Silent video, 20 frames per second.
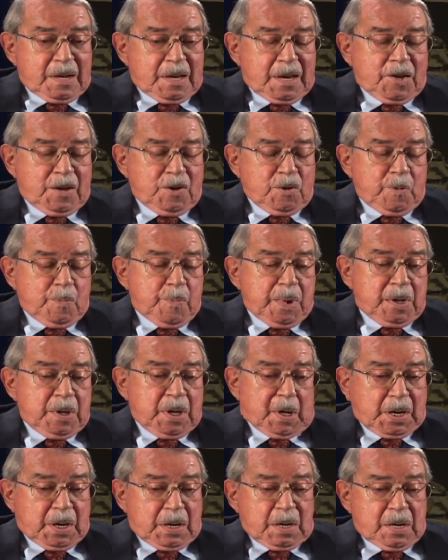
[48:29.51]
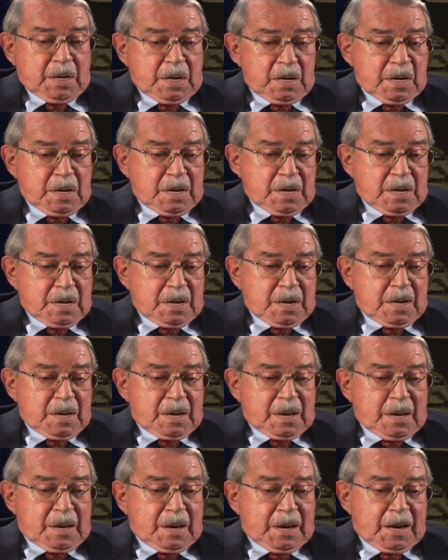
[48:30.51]
in your bunk
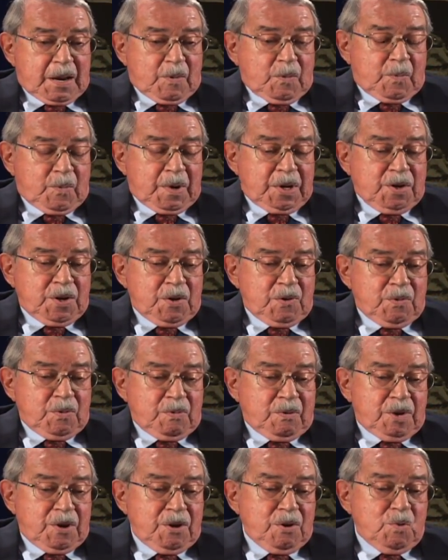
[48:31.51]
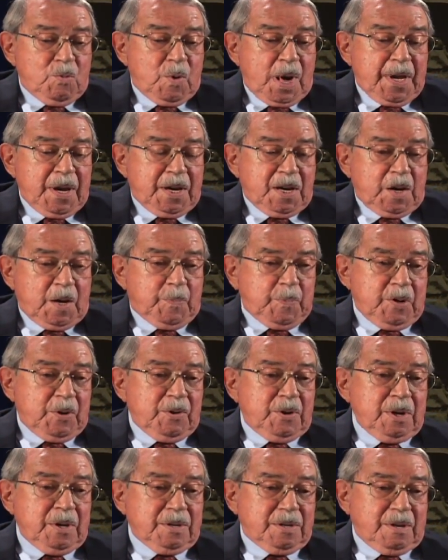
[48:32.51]
and when you do wake up, you're
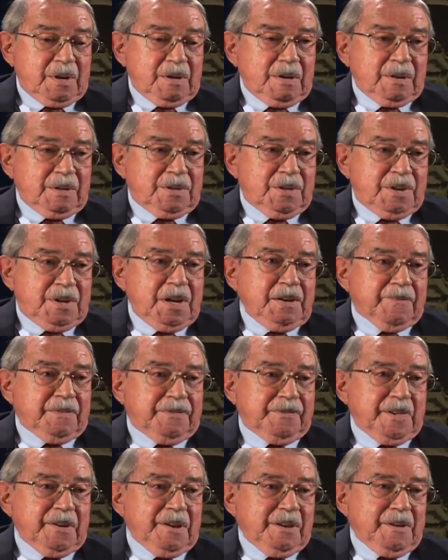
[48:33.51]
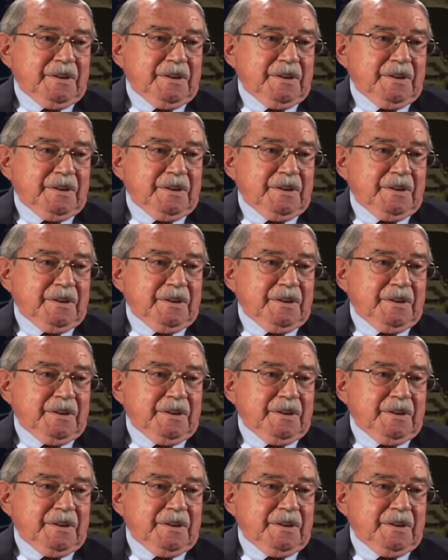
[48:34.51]
just stiff